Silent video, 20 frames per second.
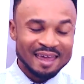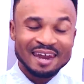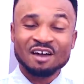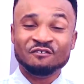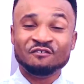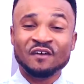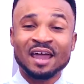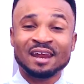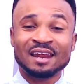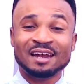Now,
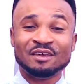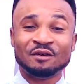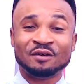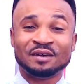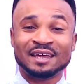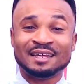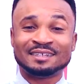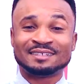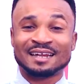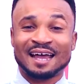finally, on
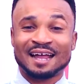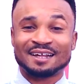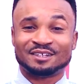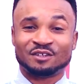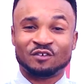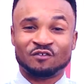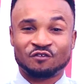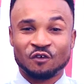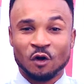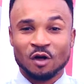the
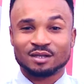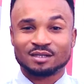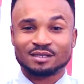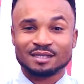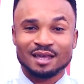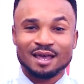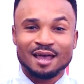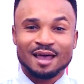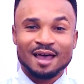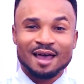international front,
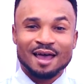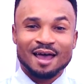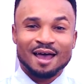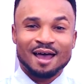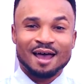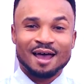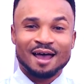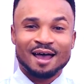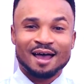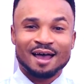
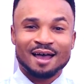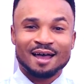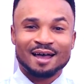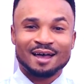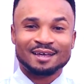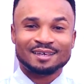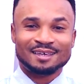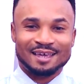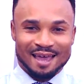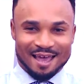
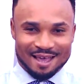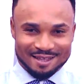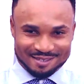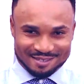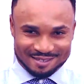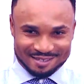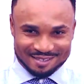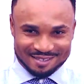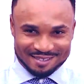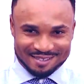
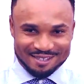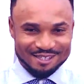yes,